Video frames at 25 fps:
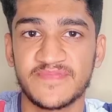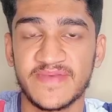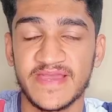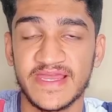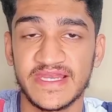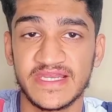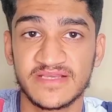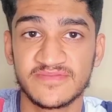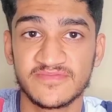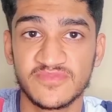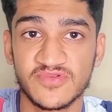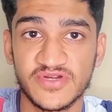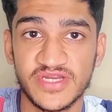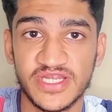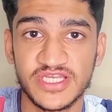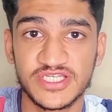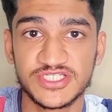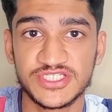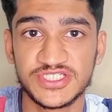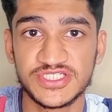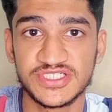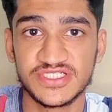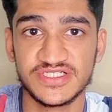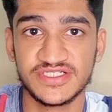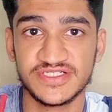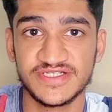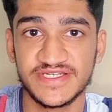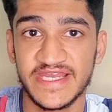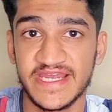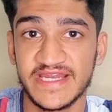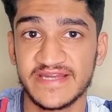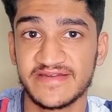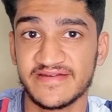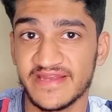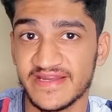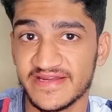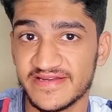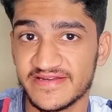repelling potential
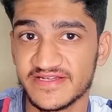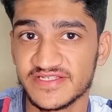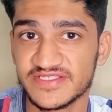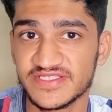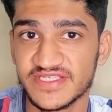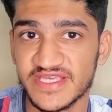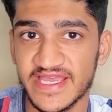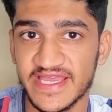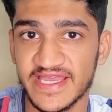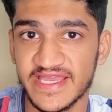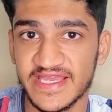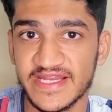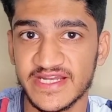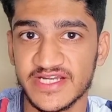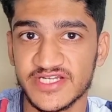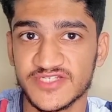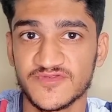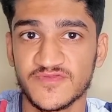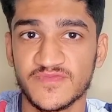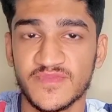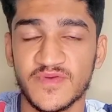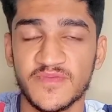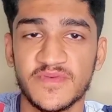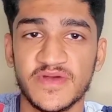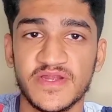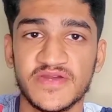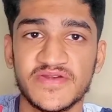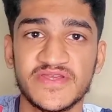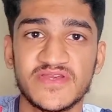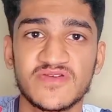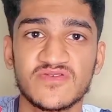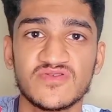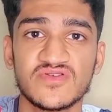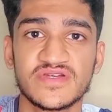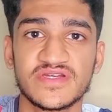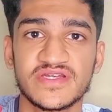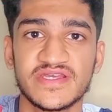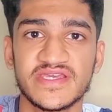that deters ants from a
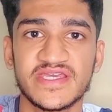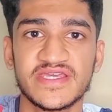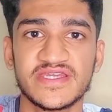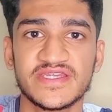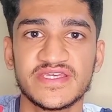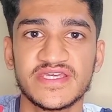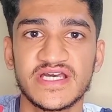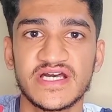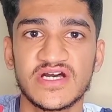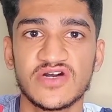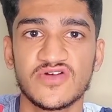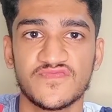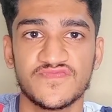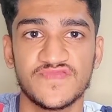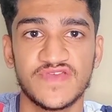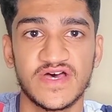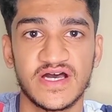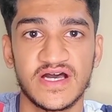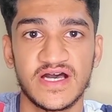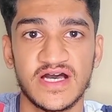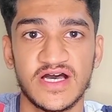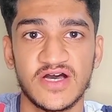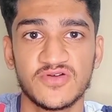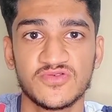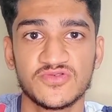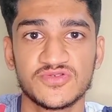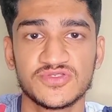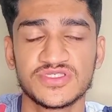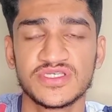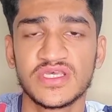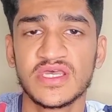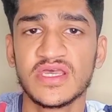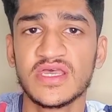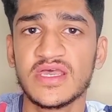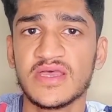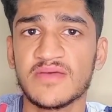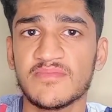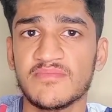particular area of the house,
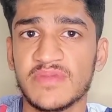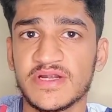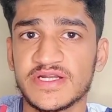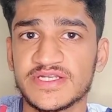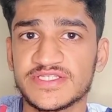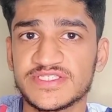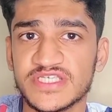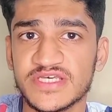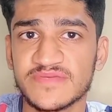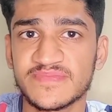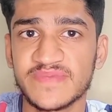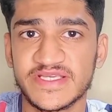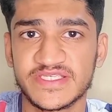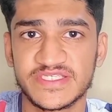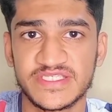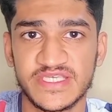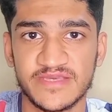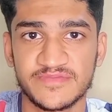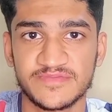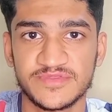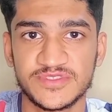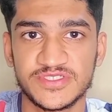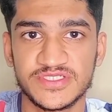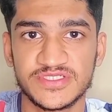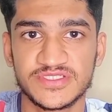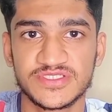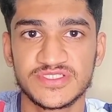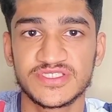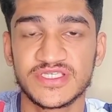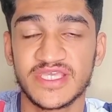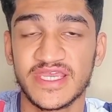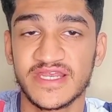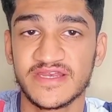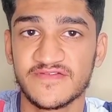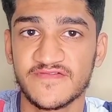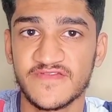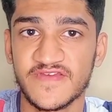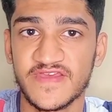but some exceptions
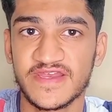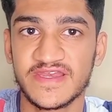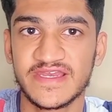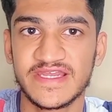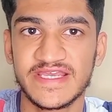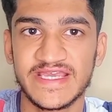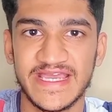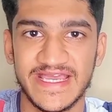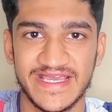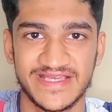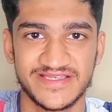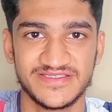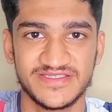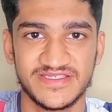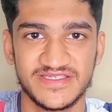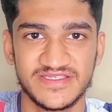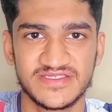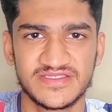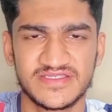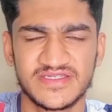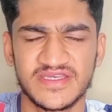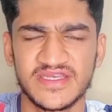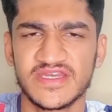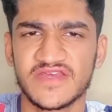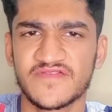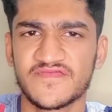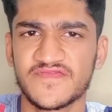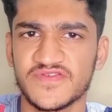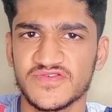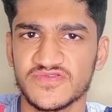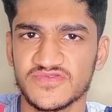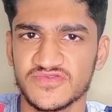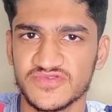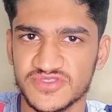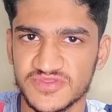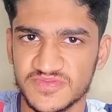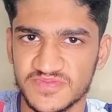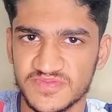can rarely exist in a few